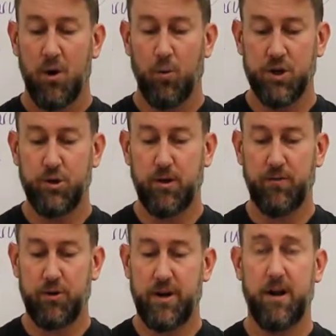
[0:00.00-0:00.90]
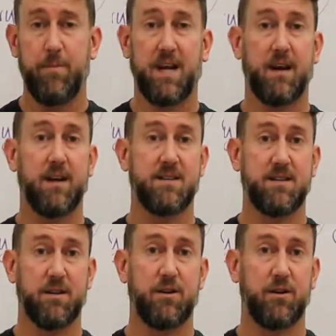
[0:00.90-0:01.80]
Once you have learned how to make a
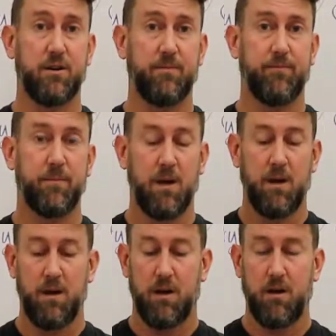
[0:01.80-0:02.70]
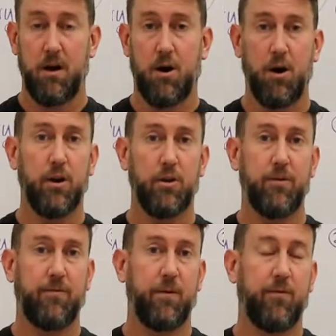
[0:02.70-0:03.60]
cylinder, all other
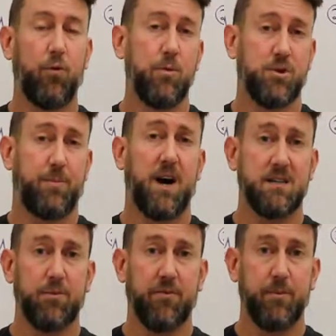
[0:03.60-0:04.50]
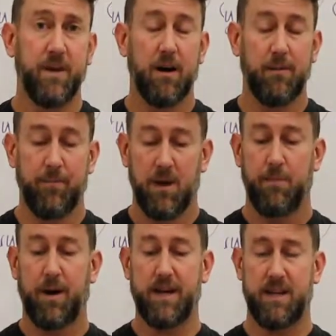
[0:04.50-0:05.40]
forms are possible from there
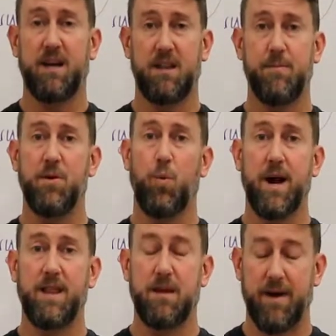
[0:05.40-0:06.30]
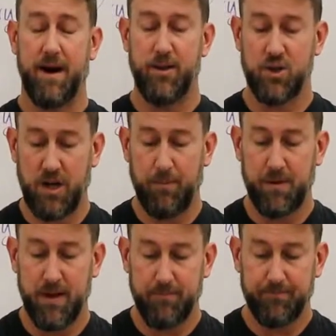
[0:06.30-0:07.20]
by taking them and widening them out and
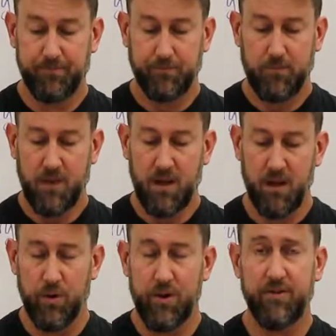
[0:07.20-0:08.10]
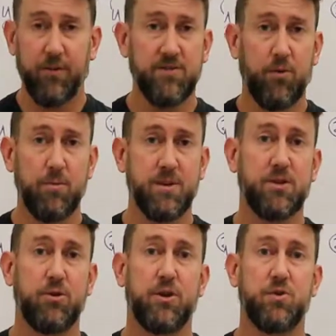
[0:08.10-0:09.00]
shaping them. And one of the first forms that
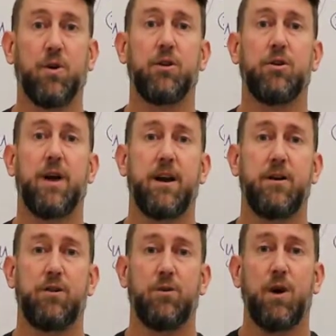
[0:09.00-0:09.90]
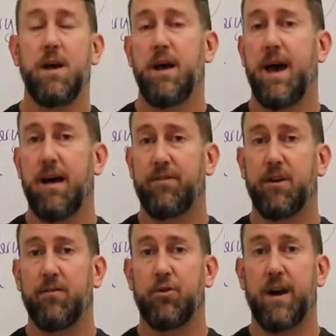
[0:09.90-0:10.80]
students want to learn how to do after
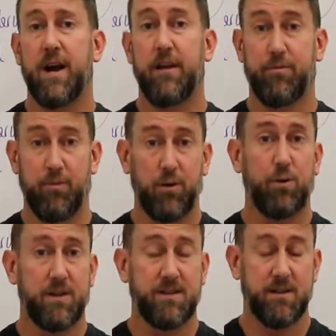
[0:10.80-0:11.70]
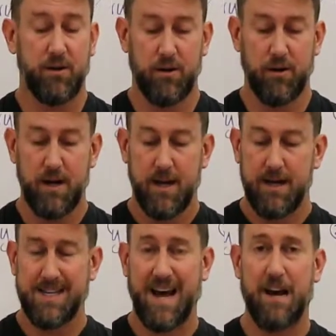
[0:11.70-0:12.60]
they've learned how to throw a cylinder
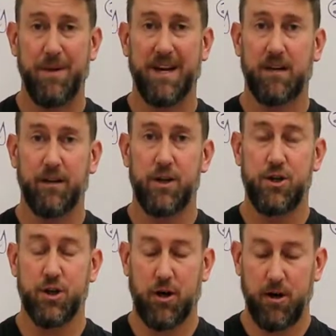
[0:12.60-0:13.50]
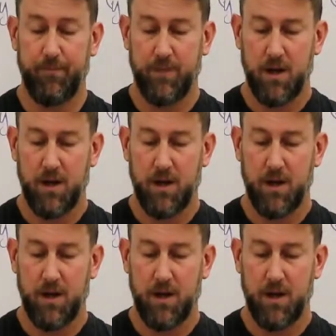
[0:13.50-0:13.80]
is how to make a lidded jar.